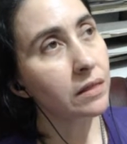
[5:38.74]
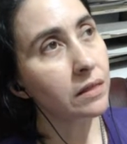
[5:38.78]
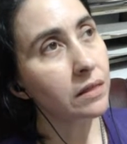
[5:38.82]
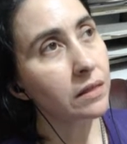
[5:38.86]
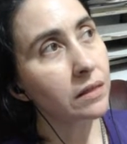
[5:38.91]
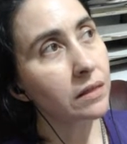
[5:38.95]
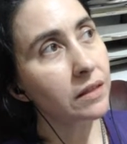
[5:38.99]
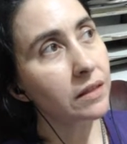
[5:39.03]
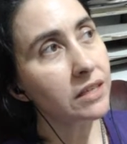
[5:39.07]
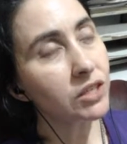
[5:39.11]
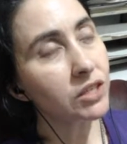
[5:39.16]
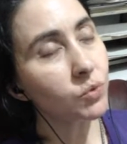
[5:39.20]

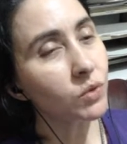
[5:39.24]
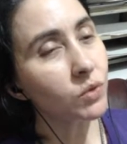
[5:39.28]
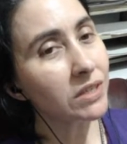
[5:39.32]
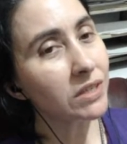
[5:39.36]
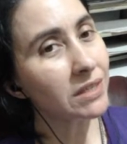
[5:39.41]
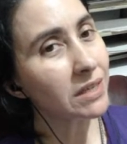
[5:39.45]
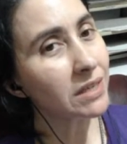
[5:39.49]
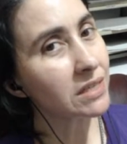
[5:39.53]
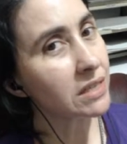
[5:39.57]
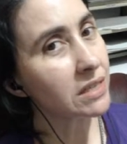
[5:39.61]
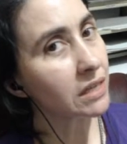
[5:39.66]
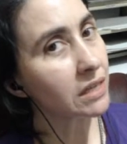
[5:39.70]
this one
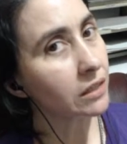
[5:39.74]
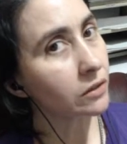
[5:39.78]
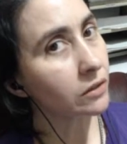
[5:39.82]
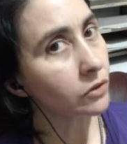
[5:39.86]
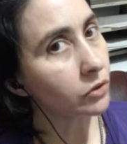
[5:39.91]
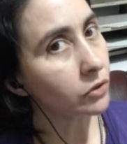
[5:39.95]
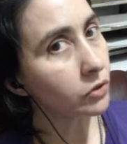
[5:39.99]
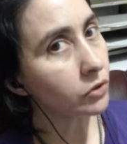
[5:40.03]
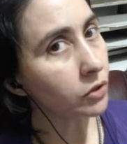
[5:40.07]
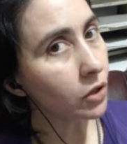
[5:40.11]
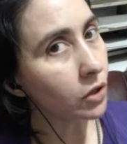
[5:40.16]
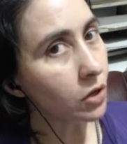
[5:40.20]
doesn't
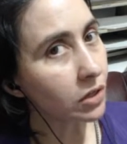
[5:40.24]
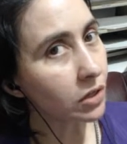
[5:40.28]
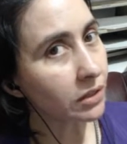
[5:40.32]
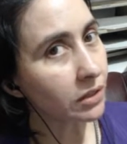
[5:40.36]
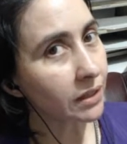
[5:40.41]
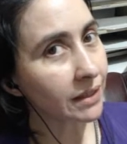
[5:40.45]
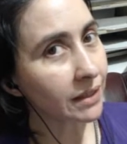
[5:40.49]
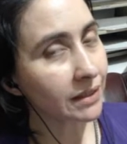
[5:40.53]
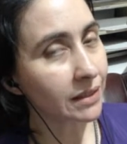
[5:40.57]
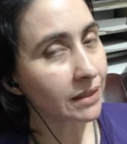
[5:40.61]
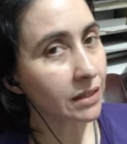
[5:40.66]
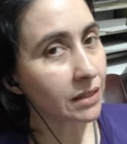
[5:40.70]
look
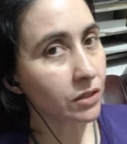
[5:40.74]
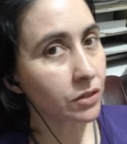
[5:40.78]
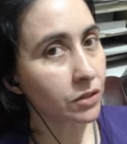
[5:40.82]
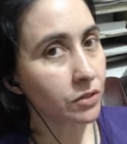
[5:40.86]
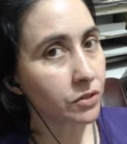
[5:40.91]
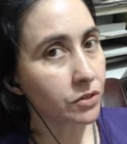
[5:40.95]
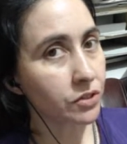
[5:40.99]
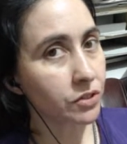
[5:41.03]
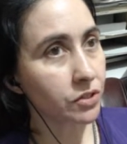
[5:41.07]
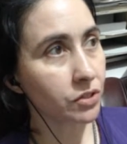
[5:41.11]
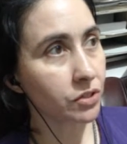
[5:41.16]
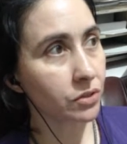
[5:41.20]
like
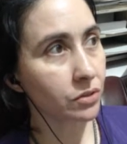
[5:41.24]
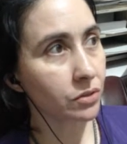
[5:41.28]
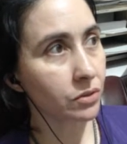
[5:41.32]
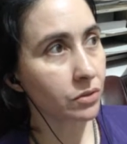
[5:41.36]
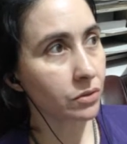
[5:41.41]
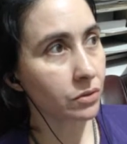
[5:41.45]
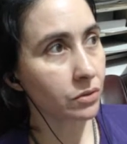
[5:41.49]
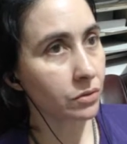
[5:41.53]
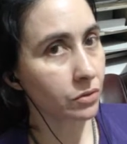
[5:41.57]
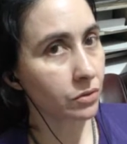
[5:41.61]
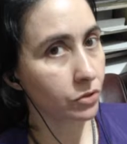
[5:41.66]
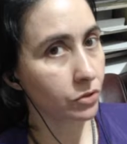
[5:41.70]
there's
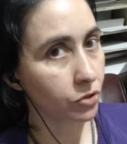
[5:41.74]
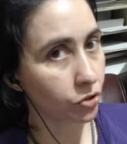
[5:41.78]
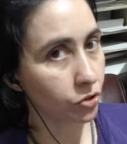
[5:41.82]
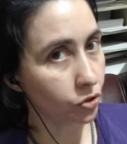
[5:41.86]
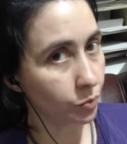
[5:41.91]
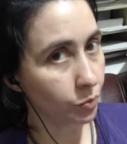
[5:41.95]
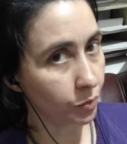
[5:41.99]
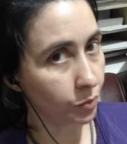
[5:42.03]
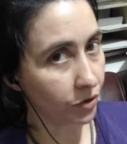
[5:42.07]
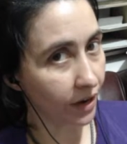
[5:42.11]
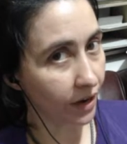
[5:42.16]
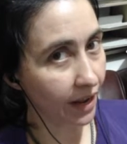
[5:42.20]

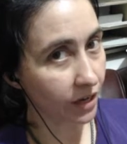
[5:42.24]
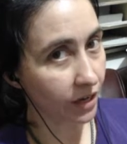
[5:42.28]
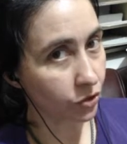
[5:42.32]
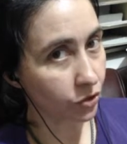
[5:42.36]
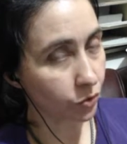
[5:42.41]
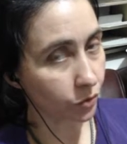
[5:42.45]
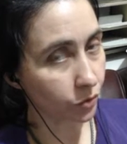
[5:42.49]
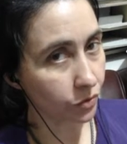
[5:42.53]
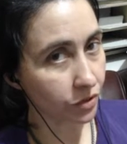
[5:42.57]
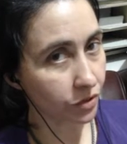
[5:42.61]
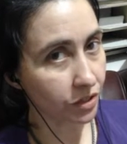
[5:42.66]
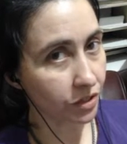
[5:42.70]

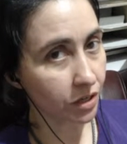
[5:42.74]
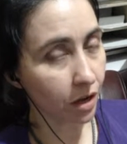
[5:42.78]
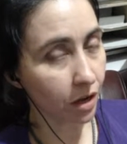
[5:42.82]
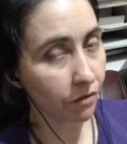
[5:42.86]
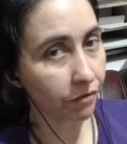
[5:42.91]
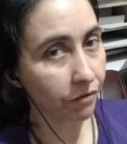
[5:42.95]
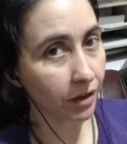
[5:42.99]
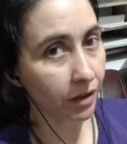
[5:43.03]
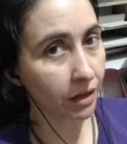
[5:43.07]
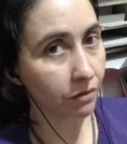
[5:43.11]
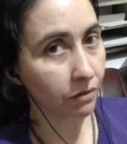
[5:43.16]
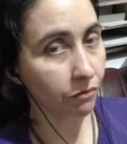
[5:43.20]
supernatural stuff
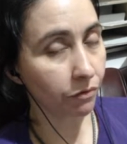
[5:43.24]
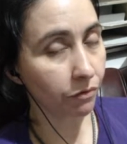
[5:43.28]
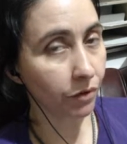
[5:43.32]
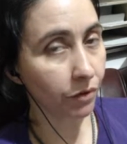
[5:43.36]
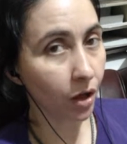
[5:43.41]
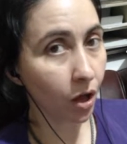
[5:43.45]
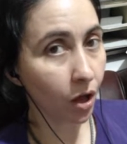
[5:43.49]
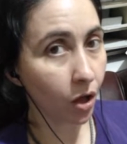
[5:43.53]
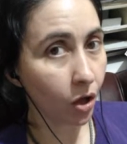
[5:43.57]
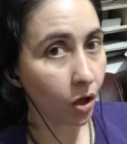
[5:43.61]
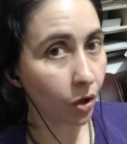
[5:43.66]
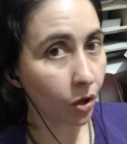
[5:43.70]

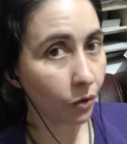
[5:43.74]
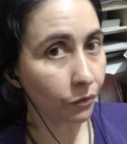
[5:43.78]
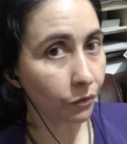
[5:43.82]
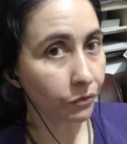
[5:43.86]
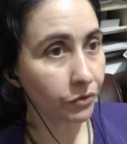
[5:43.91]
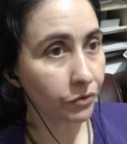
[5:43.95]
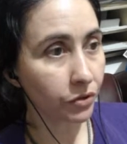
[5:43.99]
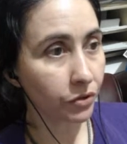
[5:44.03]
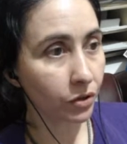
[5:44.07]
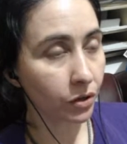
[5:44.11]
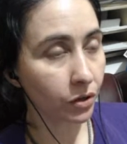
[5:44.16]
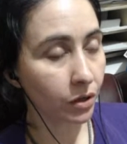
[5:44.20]

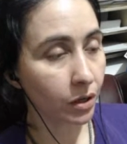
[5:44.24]
involved,